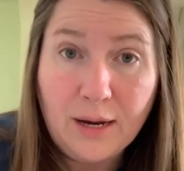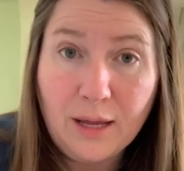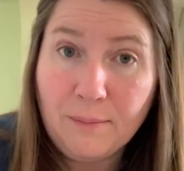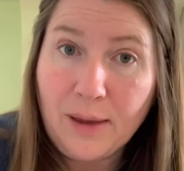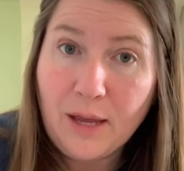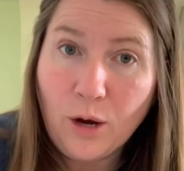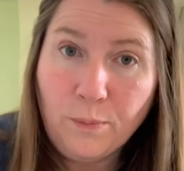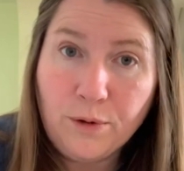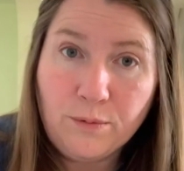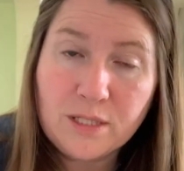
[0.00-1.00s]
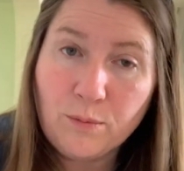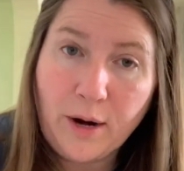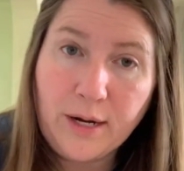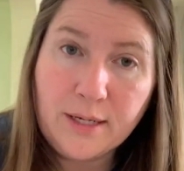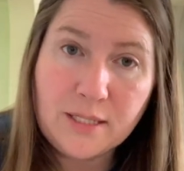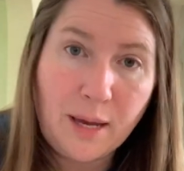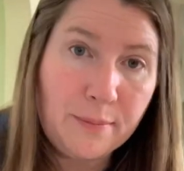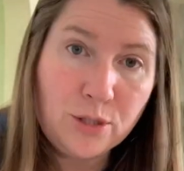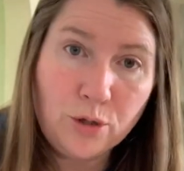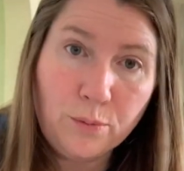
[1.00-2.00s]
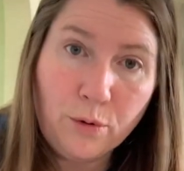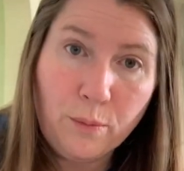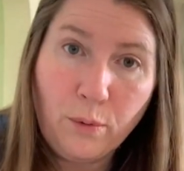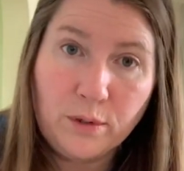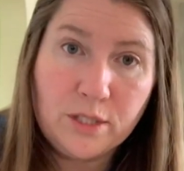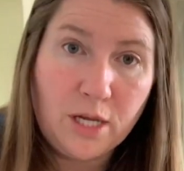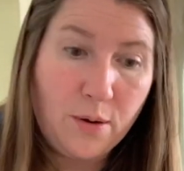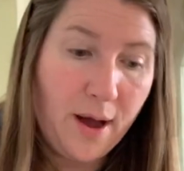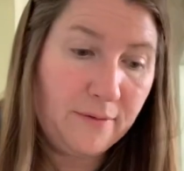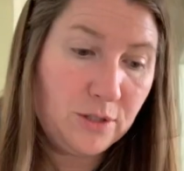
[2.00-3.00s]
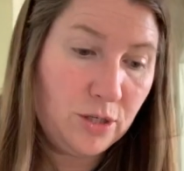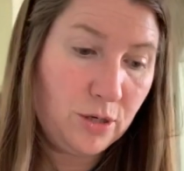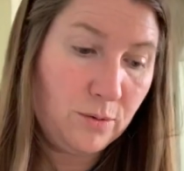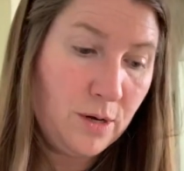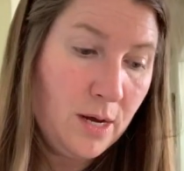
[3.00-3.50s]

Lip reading: It may help you with some writing assignments or book reports that you have to do.